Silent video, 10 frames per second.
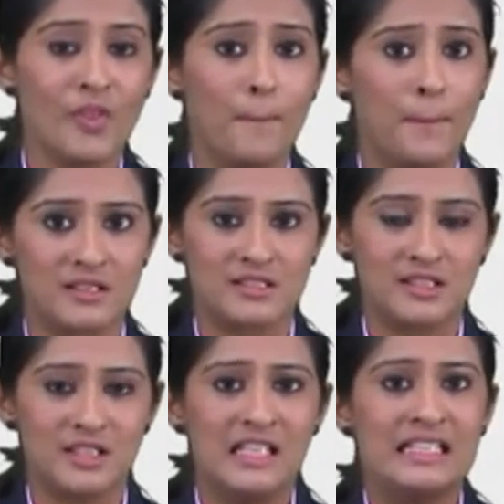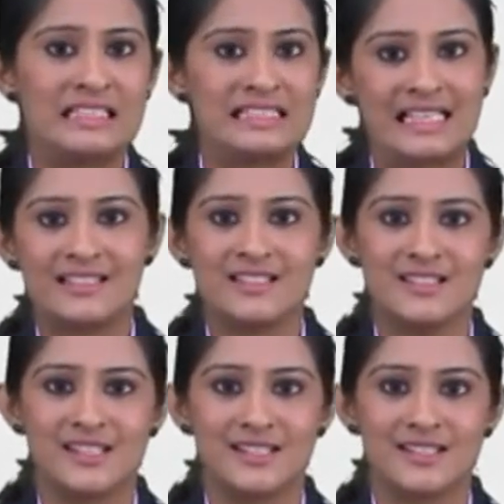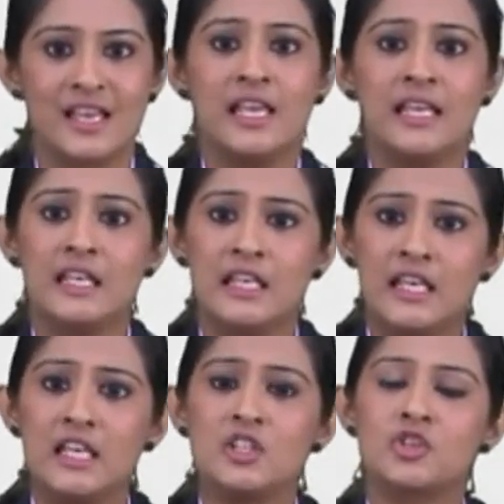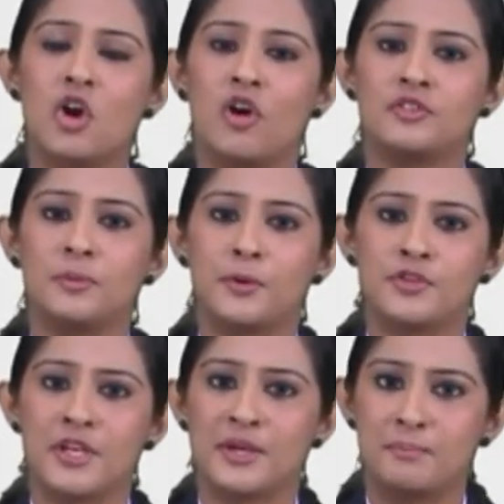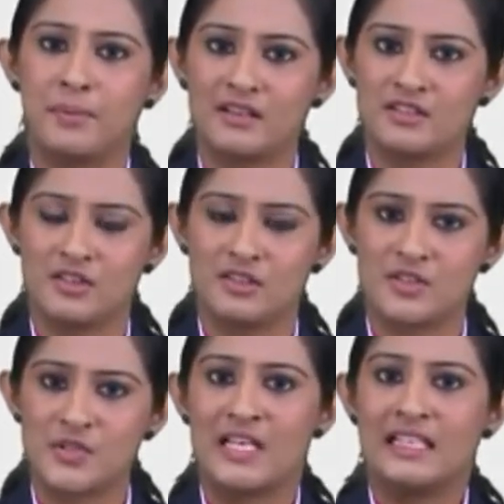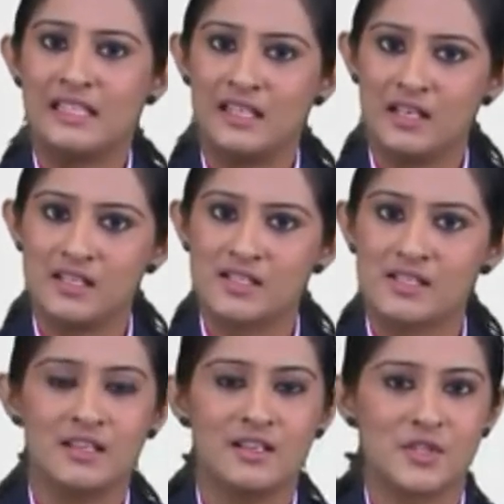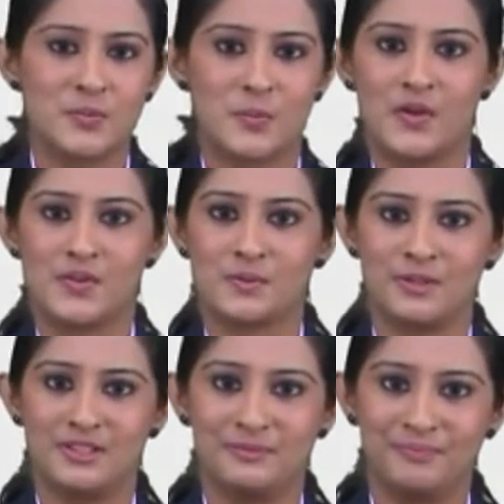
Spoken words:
But the sentence is each of the project partners is responsible.